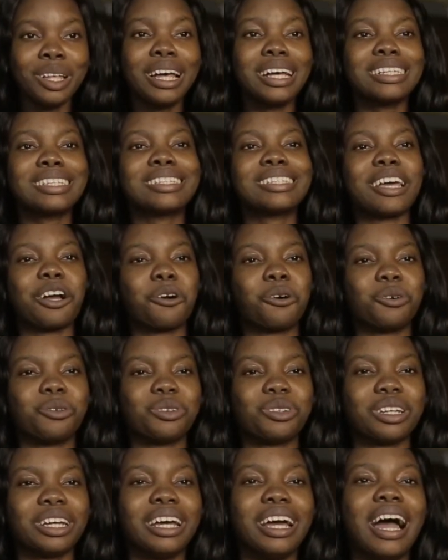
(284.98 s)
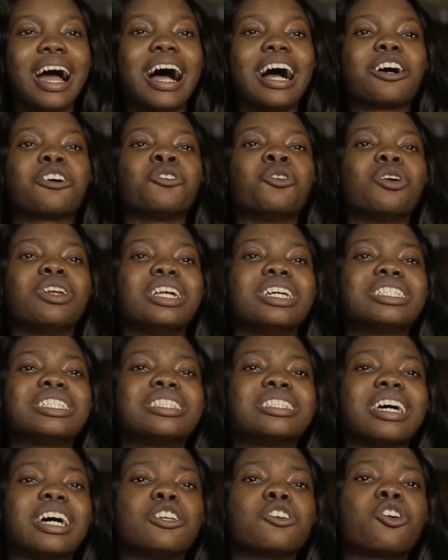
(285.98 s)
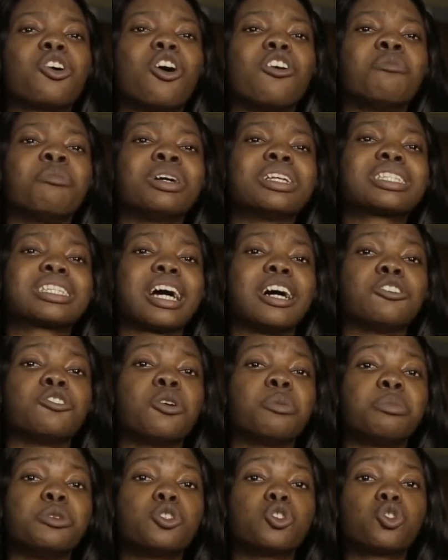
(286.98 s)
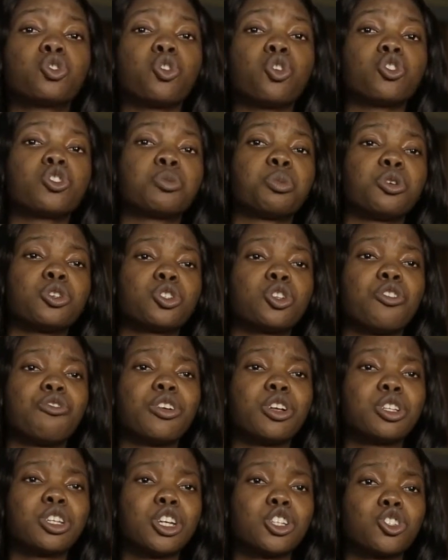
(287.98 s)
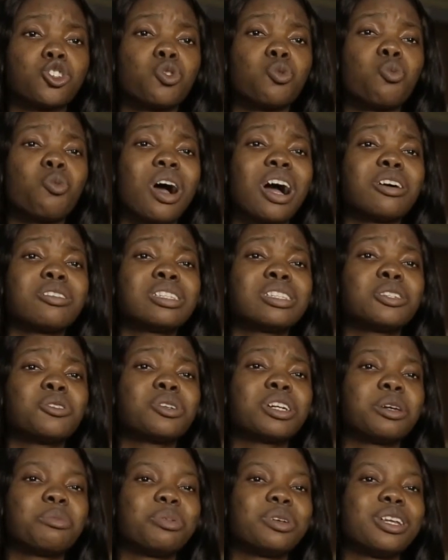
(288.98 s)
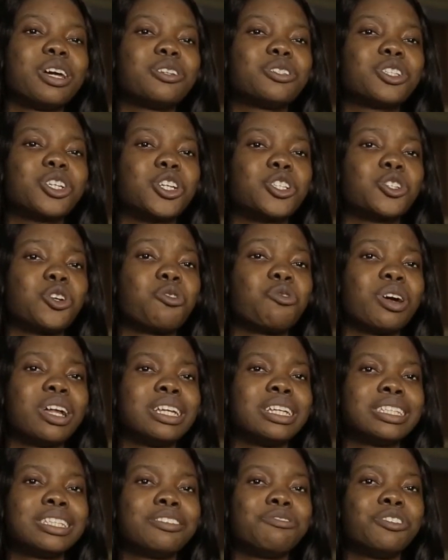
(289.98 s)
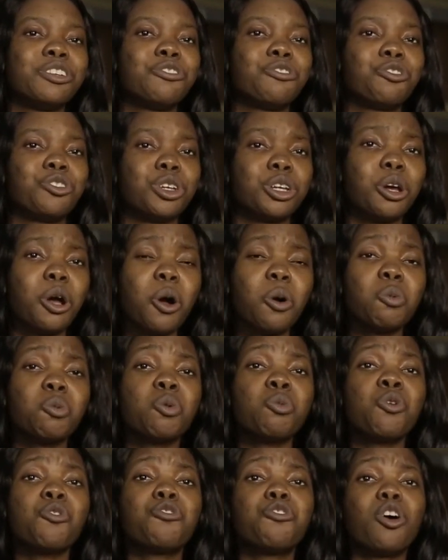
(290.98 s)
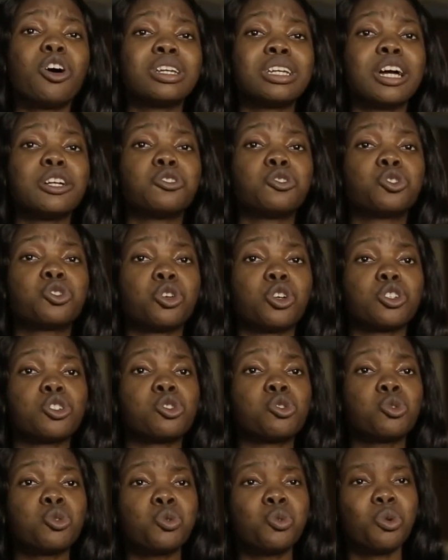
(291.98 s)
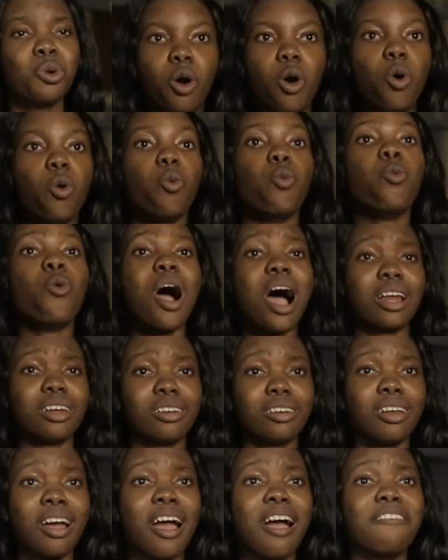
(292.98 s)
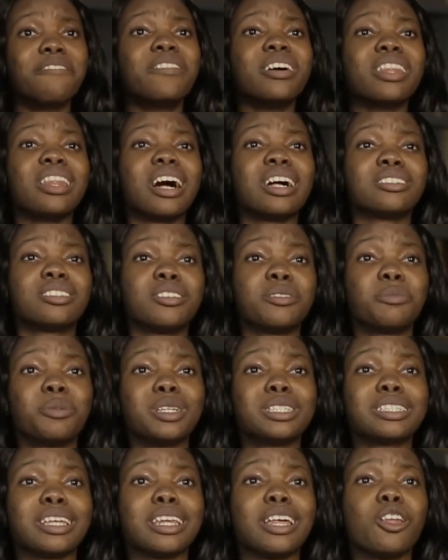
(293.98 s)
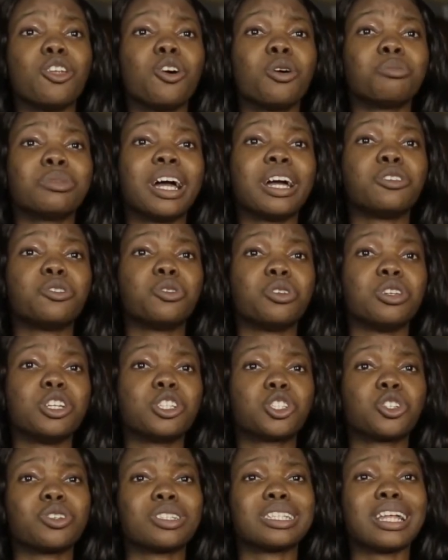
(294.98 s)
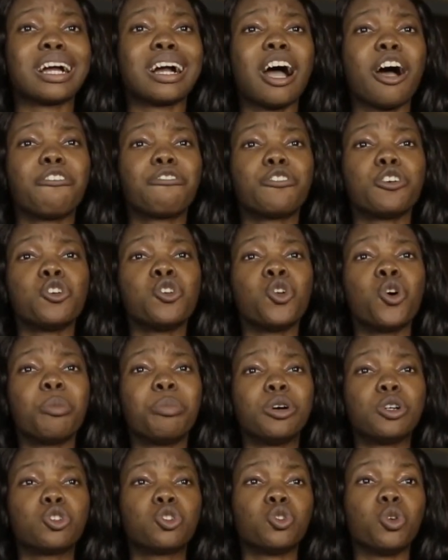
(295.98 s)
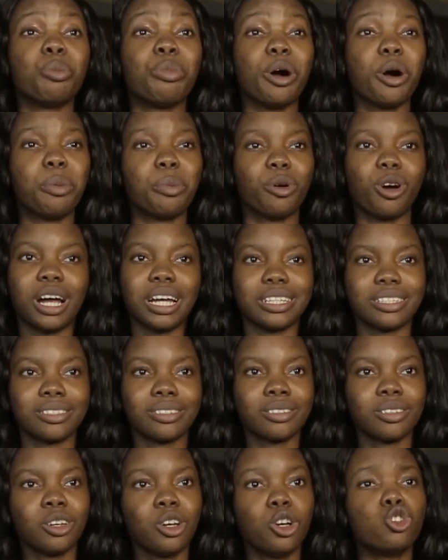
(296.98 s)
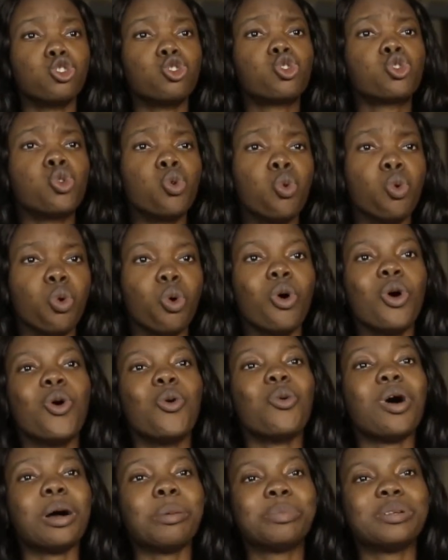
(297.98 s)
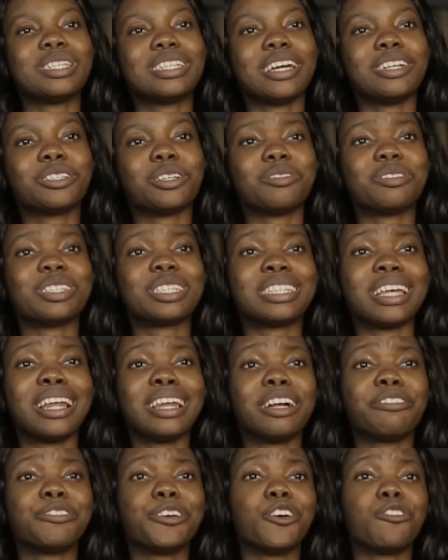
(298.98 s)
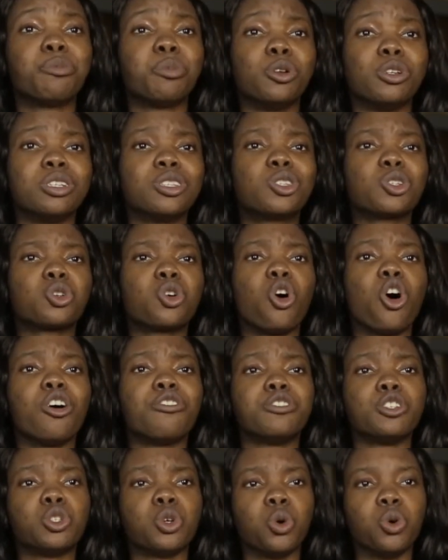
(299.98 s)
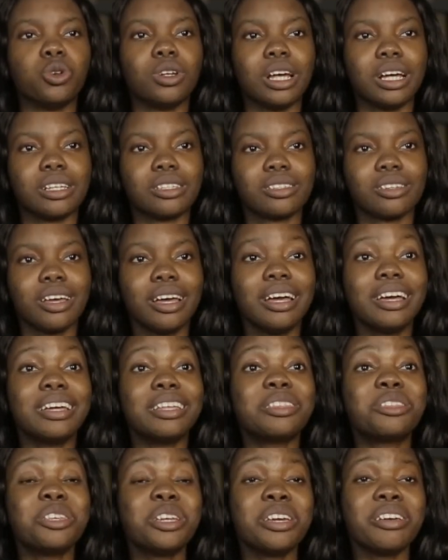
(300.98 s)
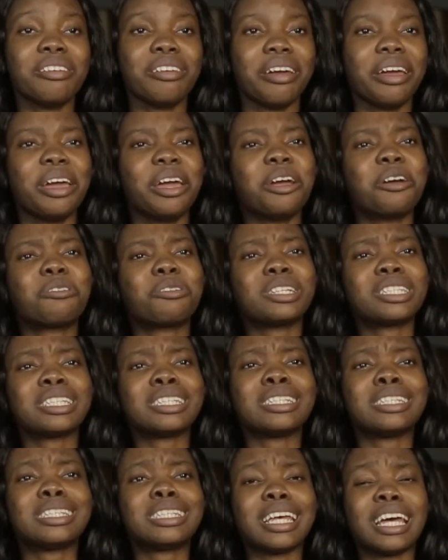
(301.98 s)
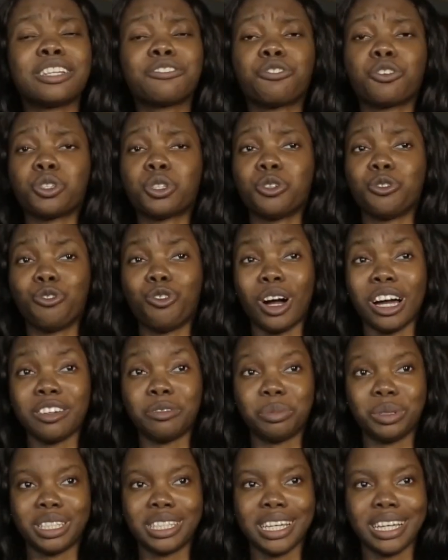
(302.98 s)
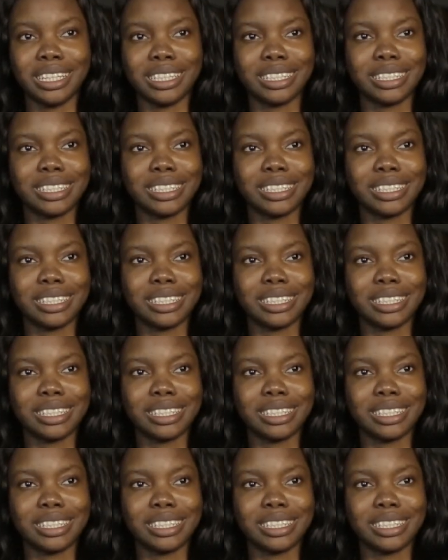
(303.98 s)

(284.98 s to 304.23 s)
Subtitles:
Second, acknowledging that the government cannot be the sole sponsor of education while still keeping education relatively free, we will fund EduTrust through 1. Philanthropists and alumni donations like Alfred Nobel's Nobel Prize. 2. 1% of the salary of political office holders. 3. Increasing the TED fund to 5%.